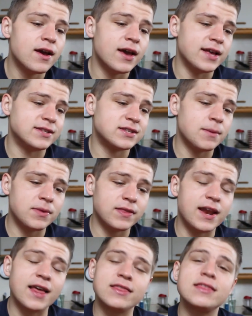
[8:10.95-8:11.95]
It's something
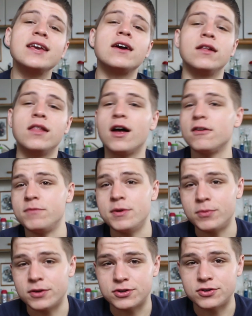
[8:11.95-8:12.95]
that I think a lot of
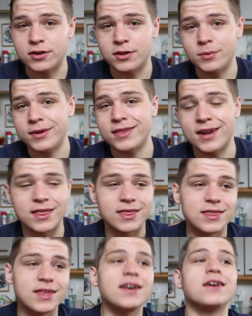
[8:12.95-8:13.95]
people are struggling with, and I
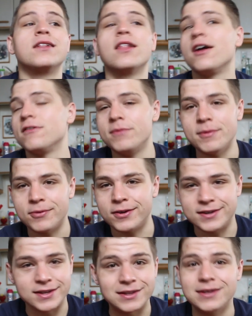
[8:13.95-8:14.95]
think a lot of people
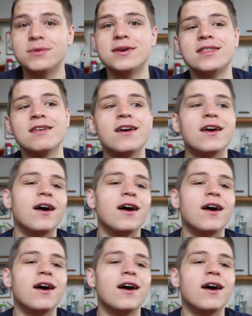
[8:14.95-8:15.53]
are dealing with,